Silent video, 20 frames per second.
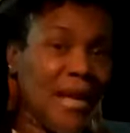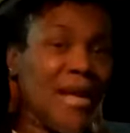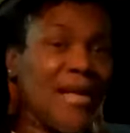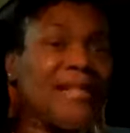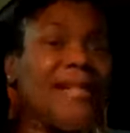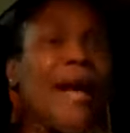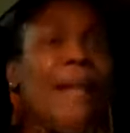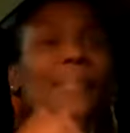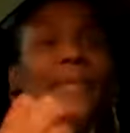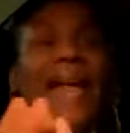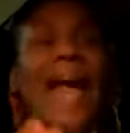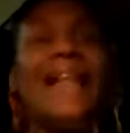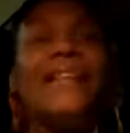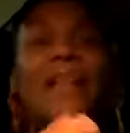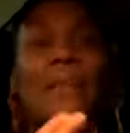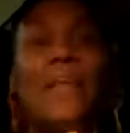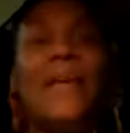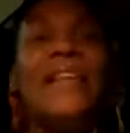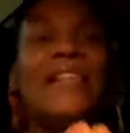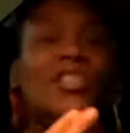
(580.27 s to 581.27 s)
Some got
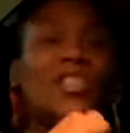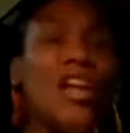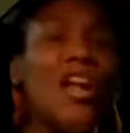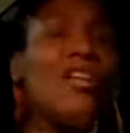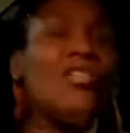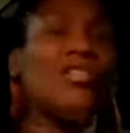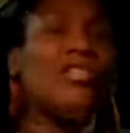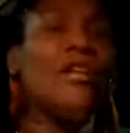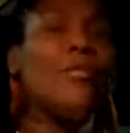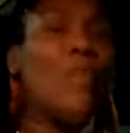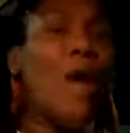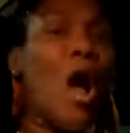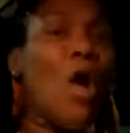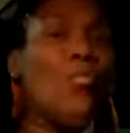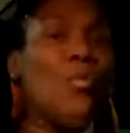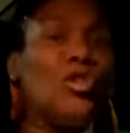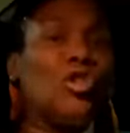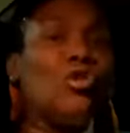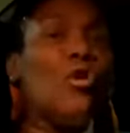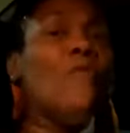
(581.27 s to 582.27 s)
to be seriously
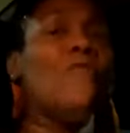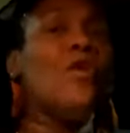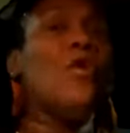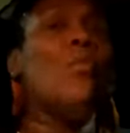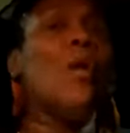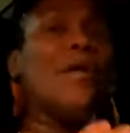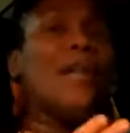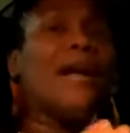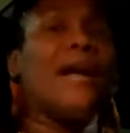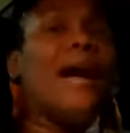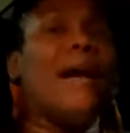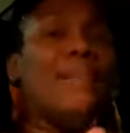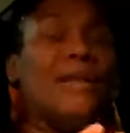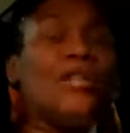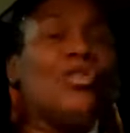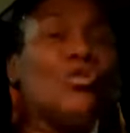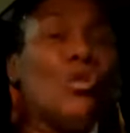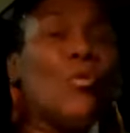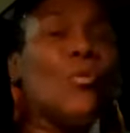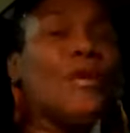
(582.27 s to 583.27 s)
wrong with you if you want to come
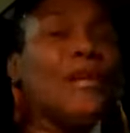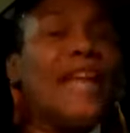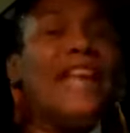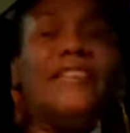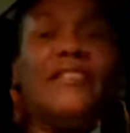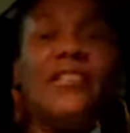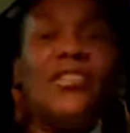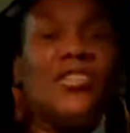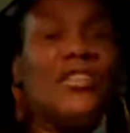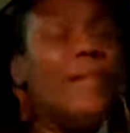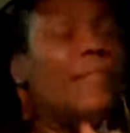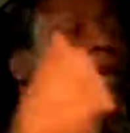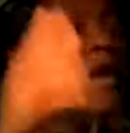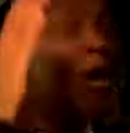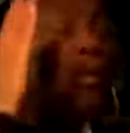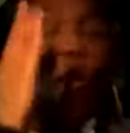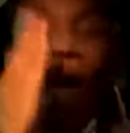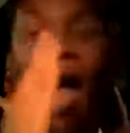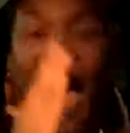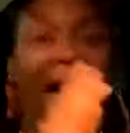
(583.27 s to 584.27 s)
into a relationship
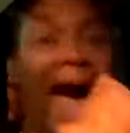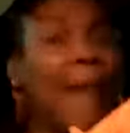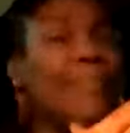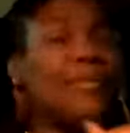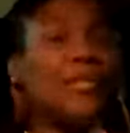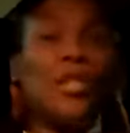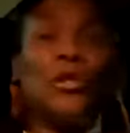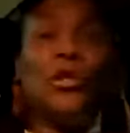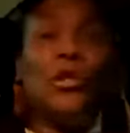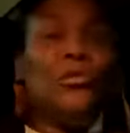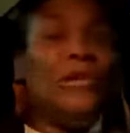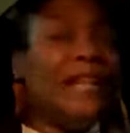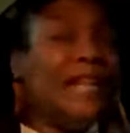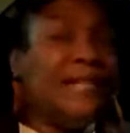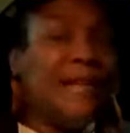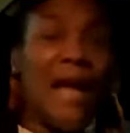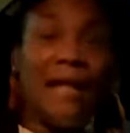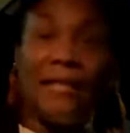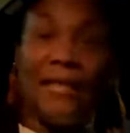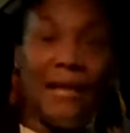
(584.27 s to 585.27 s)
with absolutely
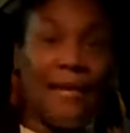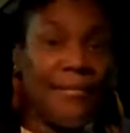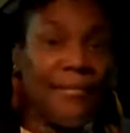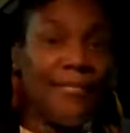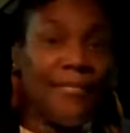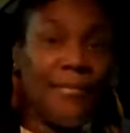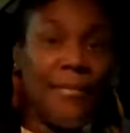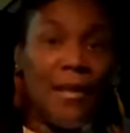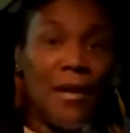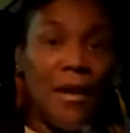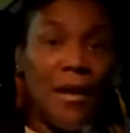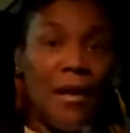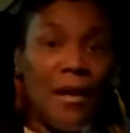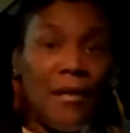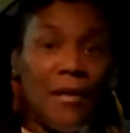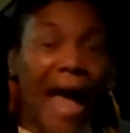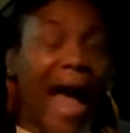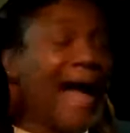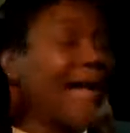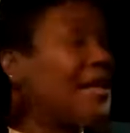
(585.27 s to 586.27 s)
nothing.
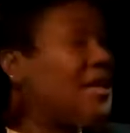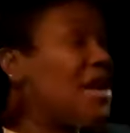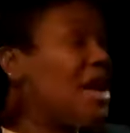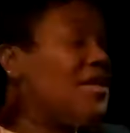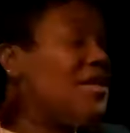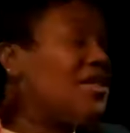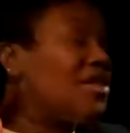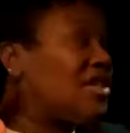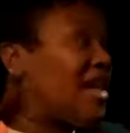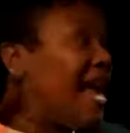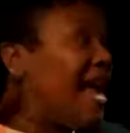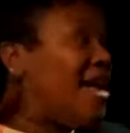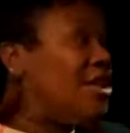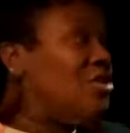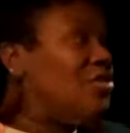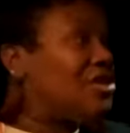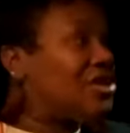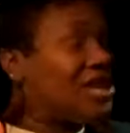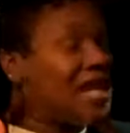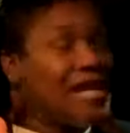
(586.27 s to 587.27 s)
I can understand
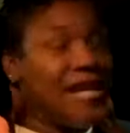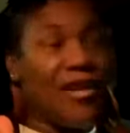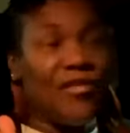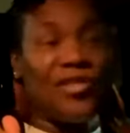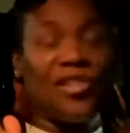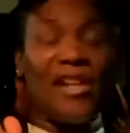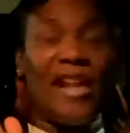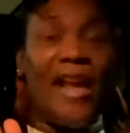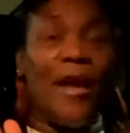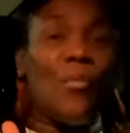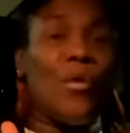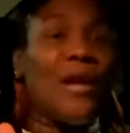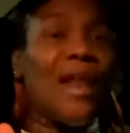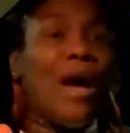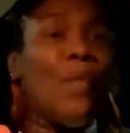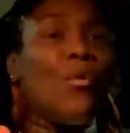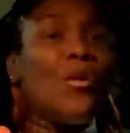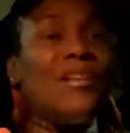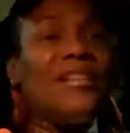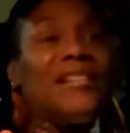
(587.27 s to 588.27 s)
you sitting here saying, "Well,
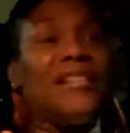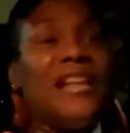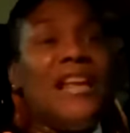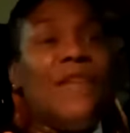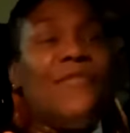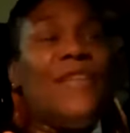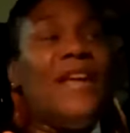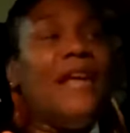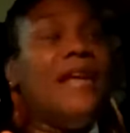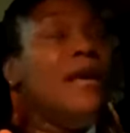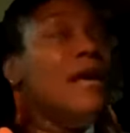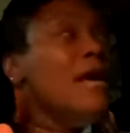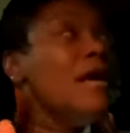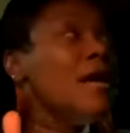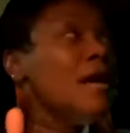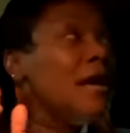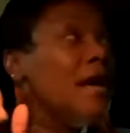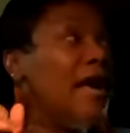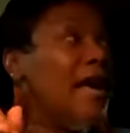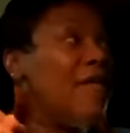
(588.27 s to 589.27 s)
I want to see if he
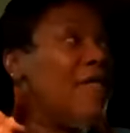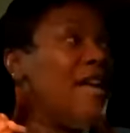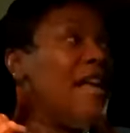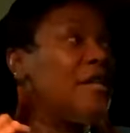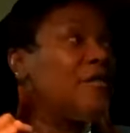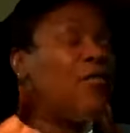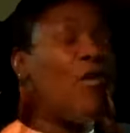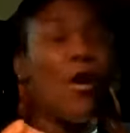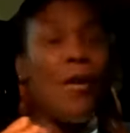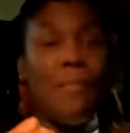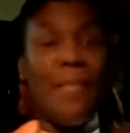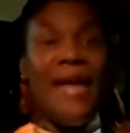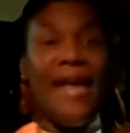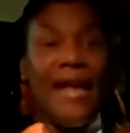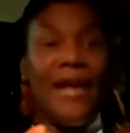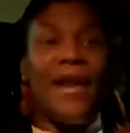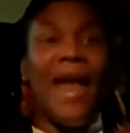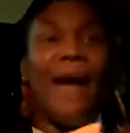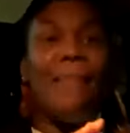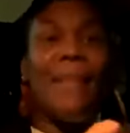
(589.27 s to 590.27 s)
if he's for
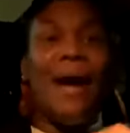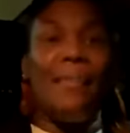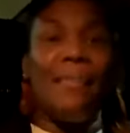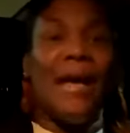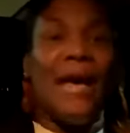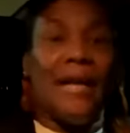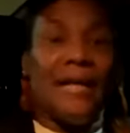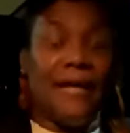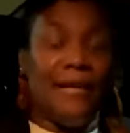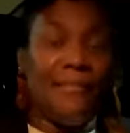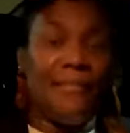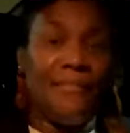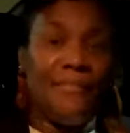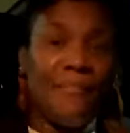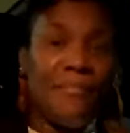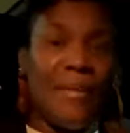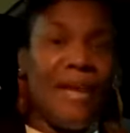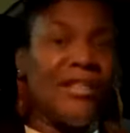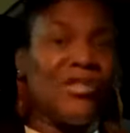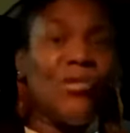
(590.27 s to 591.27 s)
me and not my money."
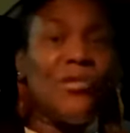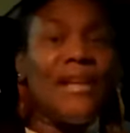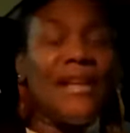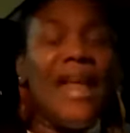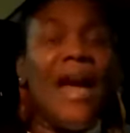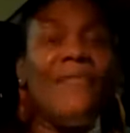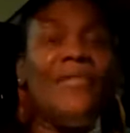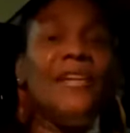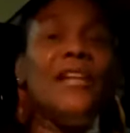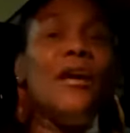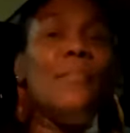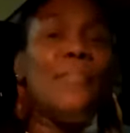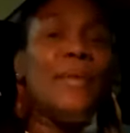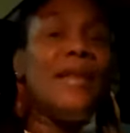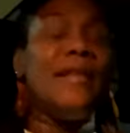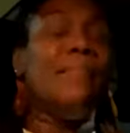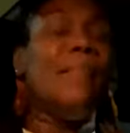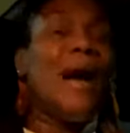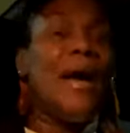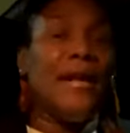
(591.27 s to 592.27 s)
Bitch, you can have a little
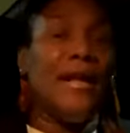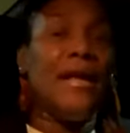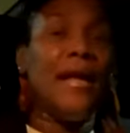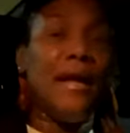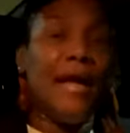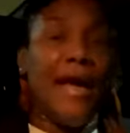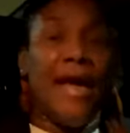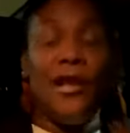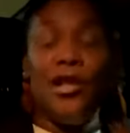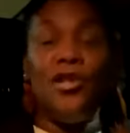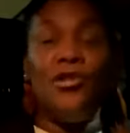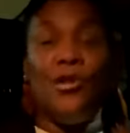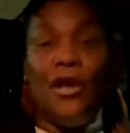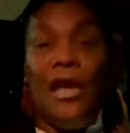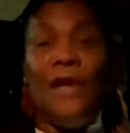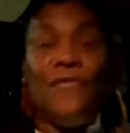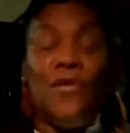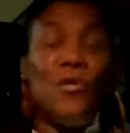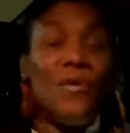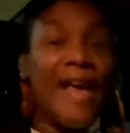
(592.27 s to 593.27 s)
bit of money. And you,
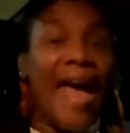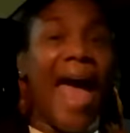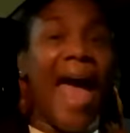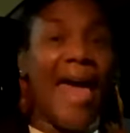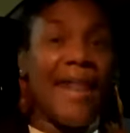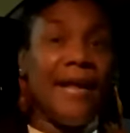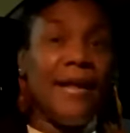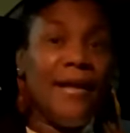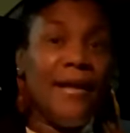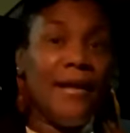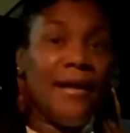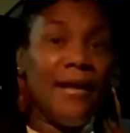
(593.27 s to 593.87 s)
if you got it